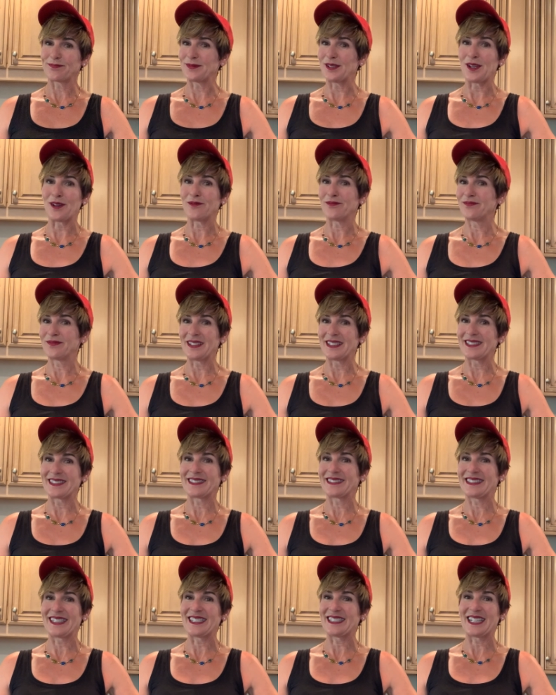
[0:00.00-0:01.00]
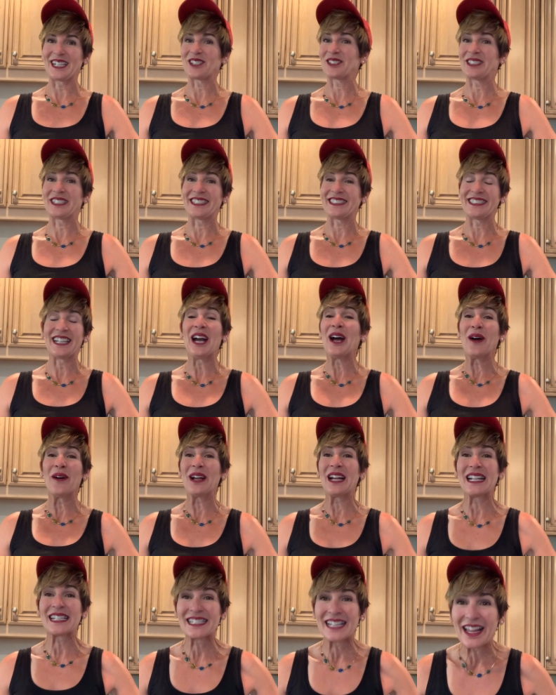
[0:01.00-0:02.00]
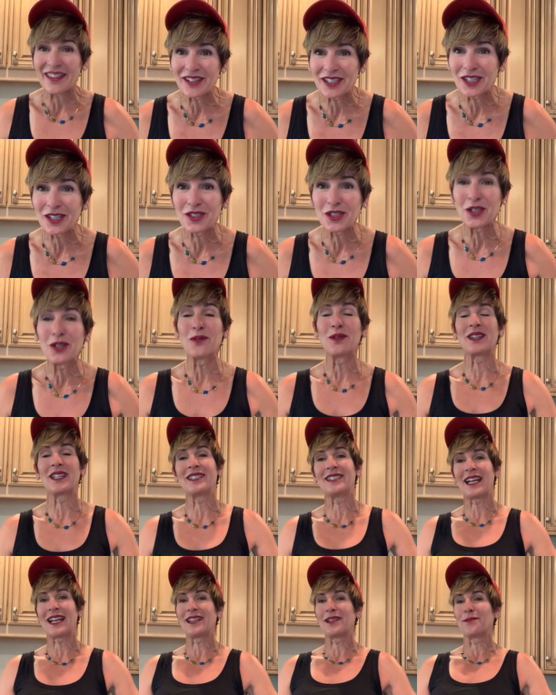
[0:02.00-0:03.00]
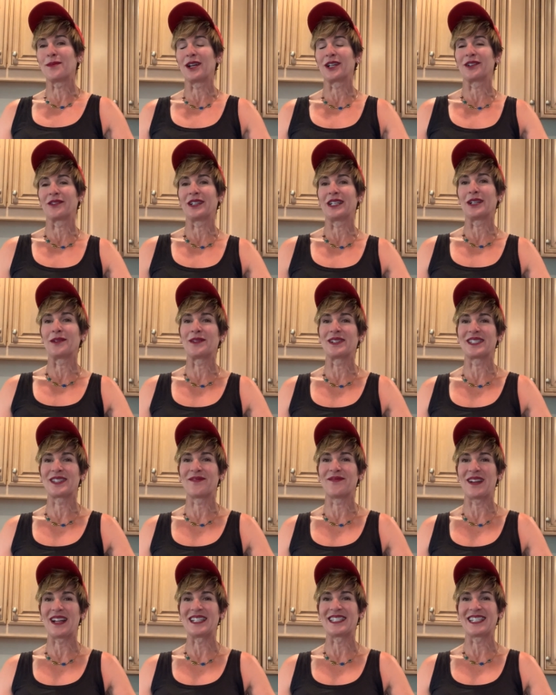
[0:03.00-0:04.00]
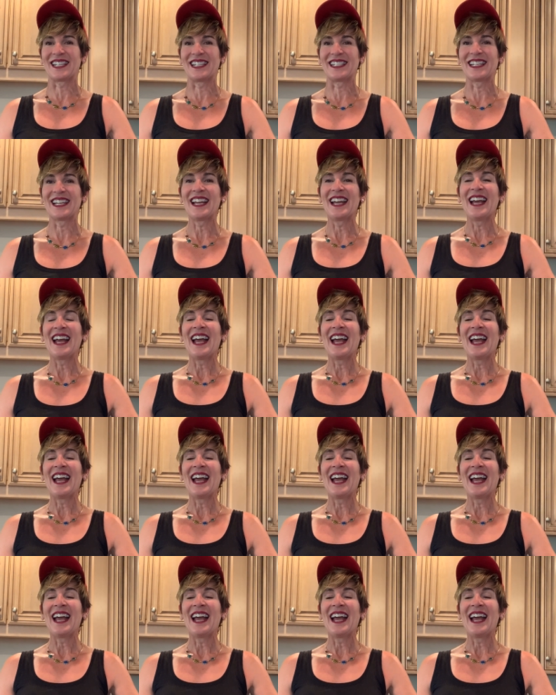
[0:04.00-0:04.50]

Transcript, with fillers: No, that's actually, no, it has nothing to do with the day the margarita was invented.